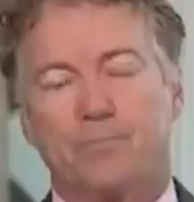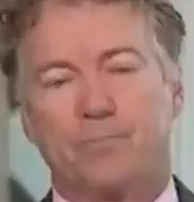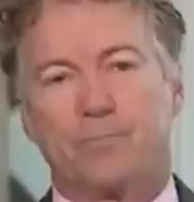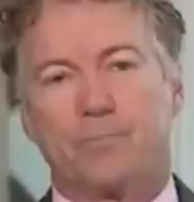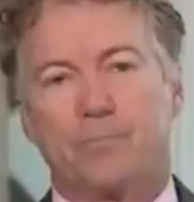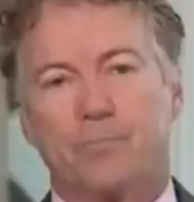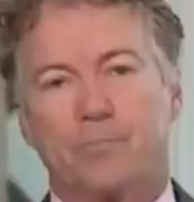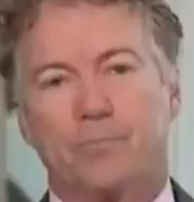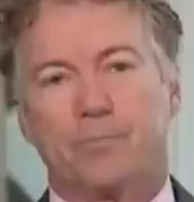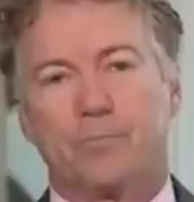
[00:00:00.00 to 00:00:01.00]

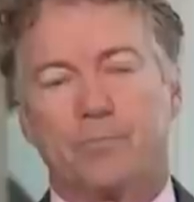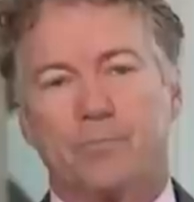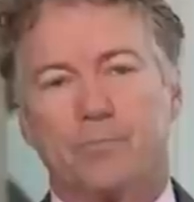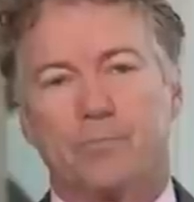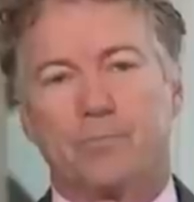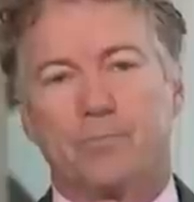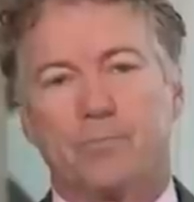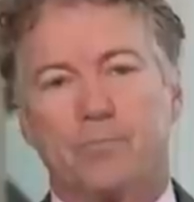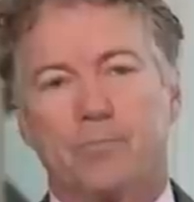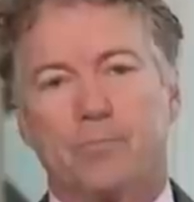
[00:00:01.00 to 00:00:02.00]

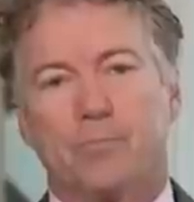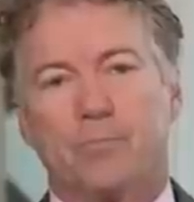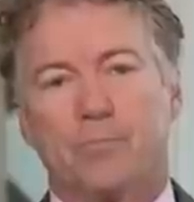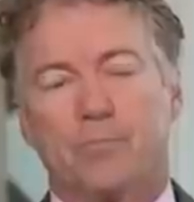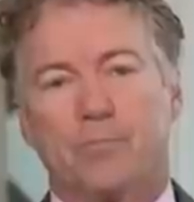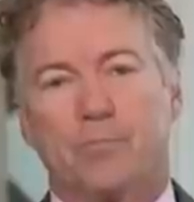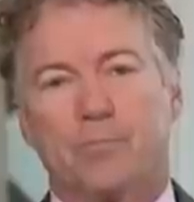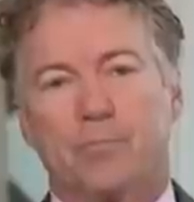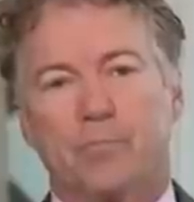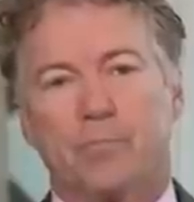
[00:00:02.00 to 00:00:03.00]

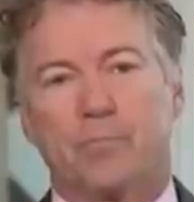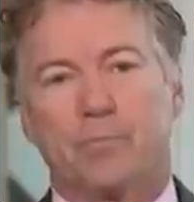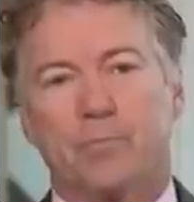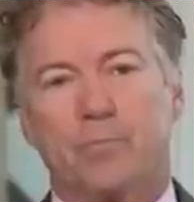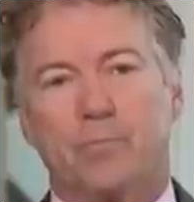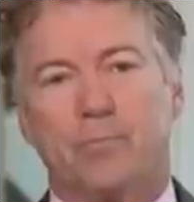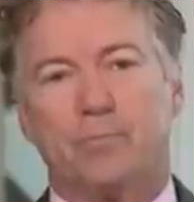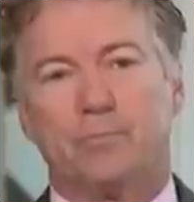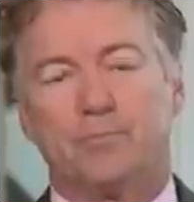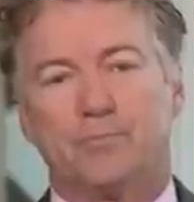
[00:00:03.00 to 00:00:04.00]

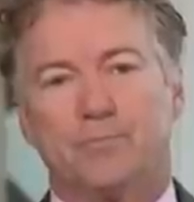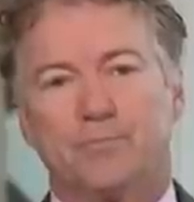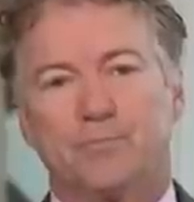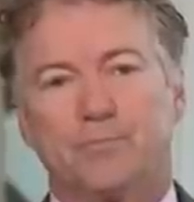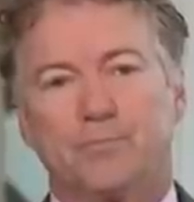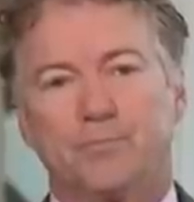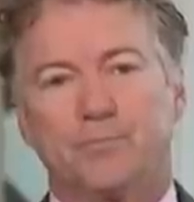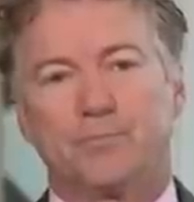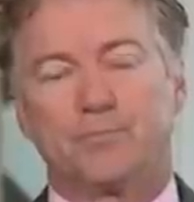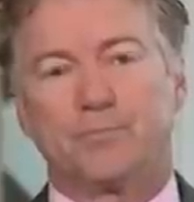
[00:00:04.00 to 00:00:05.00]

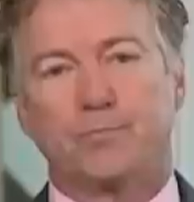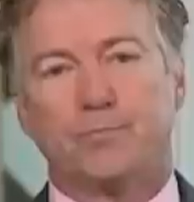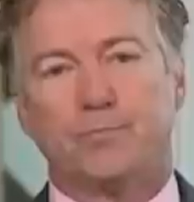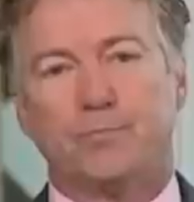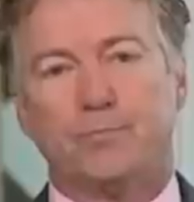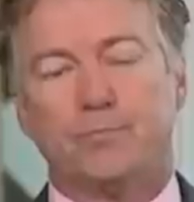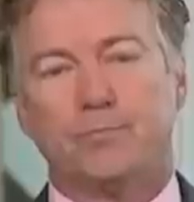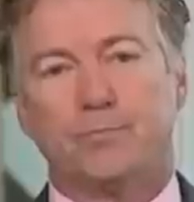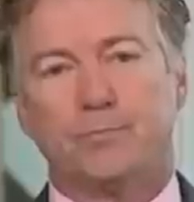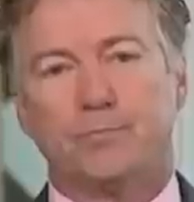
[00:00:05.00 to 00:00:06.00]

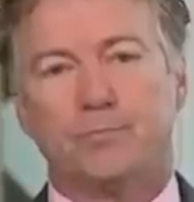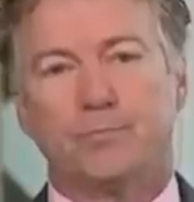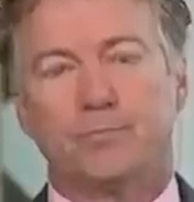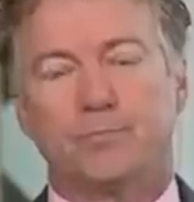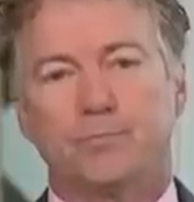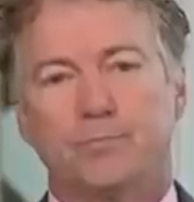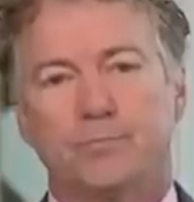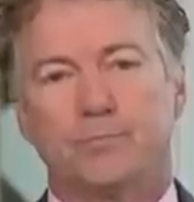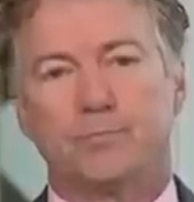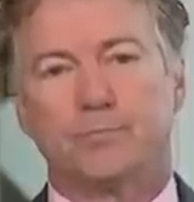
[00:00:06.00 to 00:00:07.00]

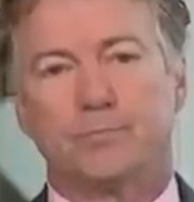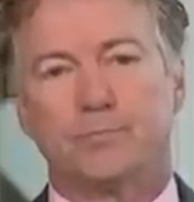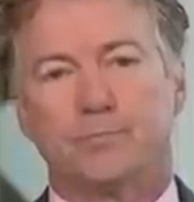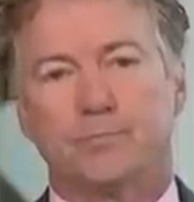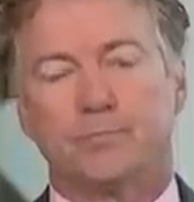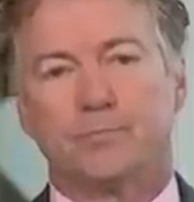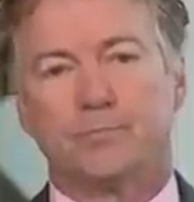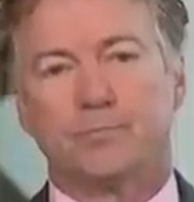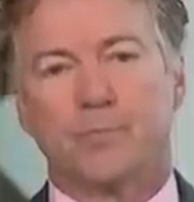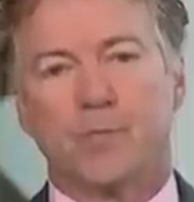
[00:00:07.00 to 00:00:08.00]
The person shown says nothing.